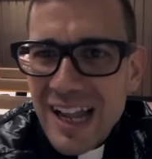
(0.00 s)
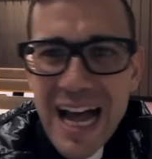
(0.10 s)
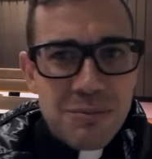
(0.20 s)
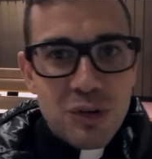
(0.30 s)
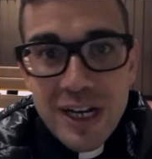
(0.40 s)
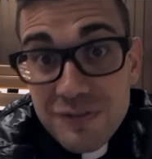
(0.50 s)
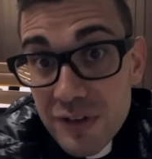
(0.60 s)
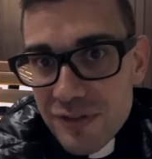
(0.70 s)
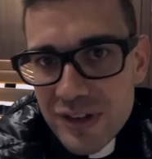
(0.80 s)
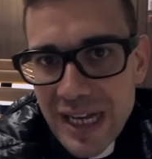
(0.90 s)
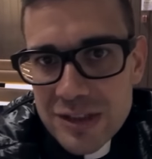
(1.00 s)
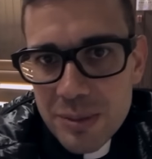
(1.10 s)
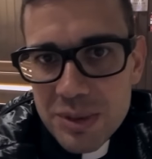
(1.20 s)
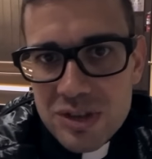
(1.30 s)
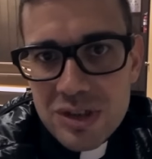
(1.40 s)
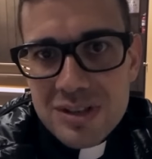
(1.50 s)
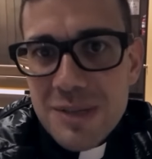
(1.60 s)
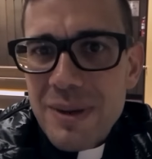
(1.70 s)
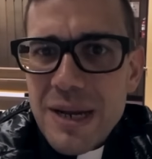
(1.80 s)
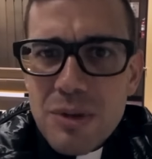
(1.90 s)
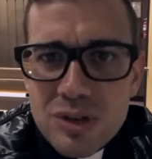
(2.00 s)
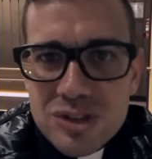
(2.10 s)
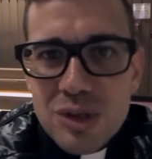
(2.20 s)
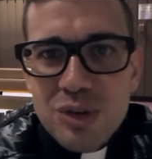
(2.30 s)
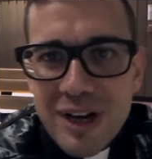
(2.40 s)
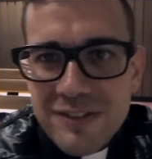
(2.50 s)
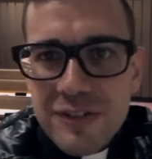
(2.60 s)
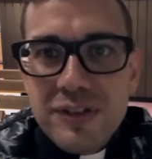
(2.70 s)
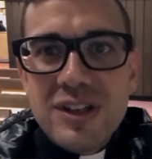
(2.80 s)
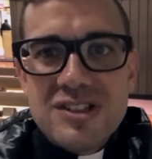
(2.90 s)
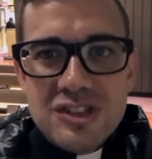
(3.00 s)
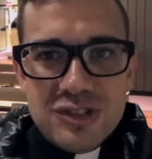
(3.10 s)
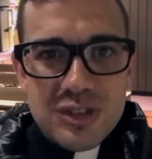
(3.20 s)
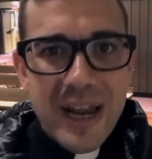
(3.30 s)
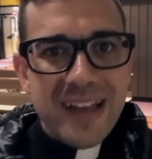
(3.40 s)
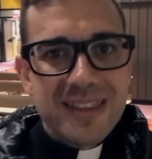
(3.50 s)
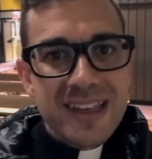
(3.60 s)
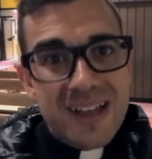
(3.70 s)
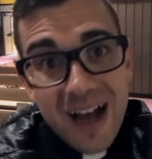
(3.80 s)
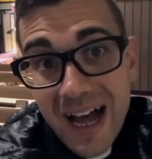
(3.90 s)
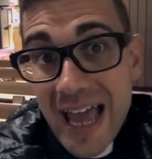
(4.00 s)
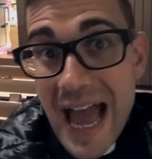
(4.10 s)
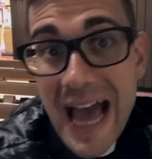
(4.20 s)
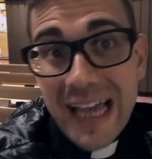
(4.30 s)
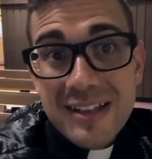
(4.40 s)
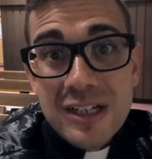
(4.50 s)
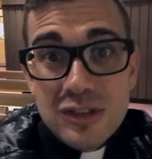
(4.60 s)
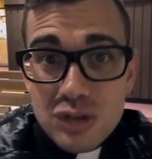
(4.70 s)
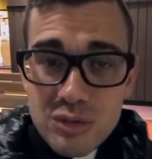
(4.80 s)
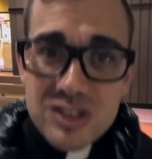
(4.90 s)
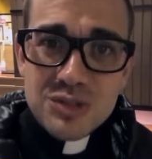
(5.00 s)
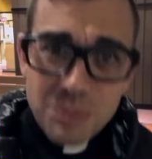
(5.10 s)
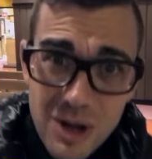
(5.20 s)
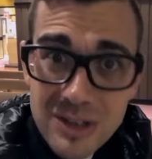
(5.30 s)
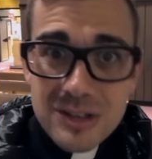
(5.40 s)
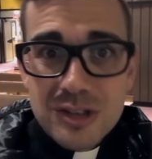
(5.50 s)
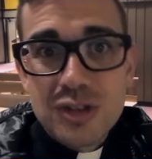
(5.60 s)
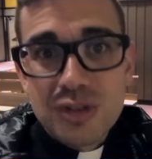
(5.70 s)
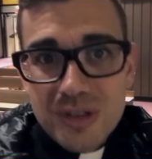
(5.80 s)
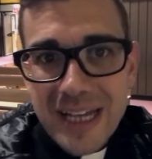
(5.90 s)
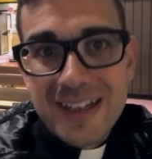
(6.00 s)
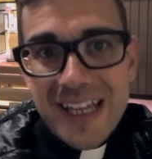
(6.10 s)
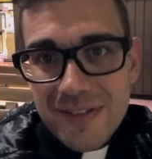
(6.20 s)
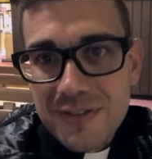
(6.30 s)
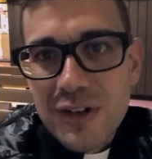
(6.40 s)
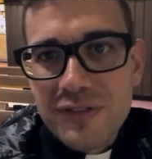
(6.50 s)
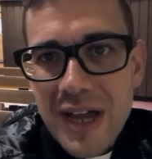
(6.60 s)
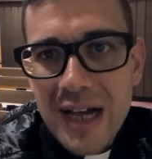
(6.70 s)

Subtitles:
I'm grateful for that opportunity, but I'm also grateful for the strength I had to respond to that gift of